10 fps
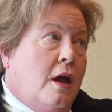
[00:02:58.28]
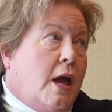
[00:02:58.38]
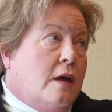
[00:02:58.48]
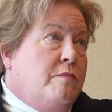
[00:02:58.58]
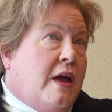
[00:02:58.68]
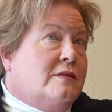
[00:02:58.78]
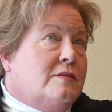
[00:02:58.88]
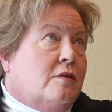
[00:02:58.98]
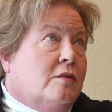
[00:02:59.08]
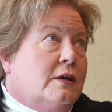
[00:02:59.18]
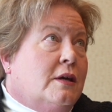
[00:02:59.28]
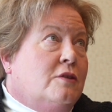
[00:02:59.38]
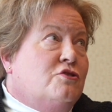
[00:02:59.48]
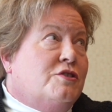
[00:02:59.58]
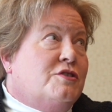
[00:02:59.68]
and basically
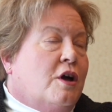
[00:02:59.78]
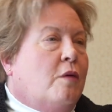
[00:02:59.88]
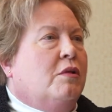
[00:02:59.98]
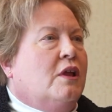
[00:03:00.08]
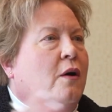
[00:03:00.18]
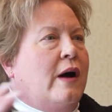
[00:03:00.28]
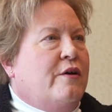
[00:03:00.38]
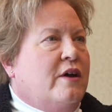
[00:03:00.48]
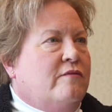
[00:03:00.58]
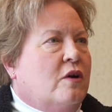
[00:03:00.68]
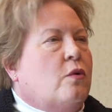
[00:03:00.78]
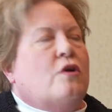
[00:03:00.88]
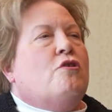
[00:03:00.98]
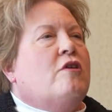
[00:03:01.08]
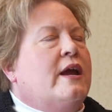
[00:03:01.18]
just a blowout of it. We're
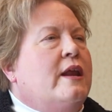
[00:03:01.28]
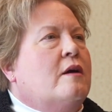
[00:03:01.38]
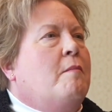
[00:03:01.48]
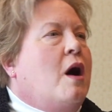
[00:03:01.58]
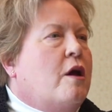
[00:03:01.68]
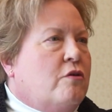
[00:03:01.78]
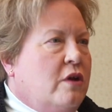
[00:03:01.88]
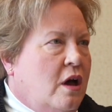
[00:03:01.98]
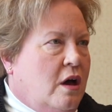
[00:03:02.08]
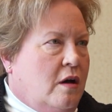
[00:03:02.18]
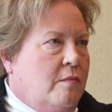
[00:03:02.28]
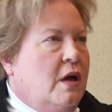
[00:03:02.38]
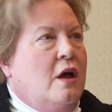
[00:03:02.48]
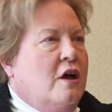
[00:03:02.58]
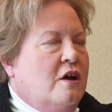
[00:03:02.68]
creating a modern hub
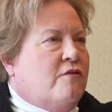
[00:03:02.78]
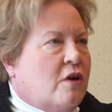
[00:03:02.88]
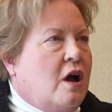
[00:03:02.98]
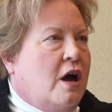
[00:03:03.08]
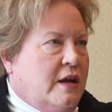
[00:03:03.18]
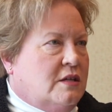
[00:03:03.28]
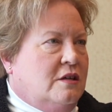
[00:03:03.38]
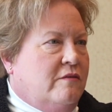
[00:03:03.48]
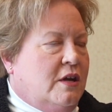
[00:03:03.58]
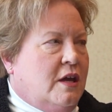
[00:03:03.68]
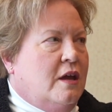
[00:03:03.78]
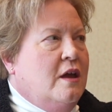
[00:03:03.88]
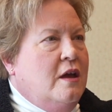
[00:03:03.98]
for connectivity.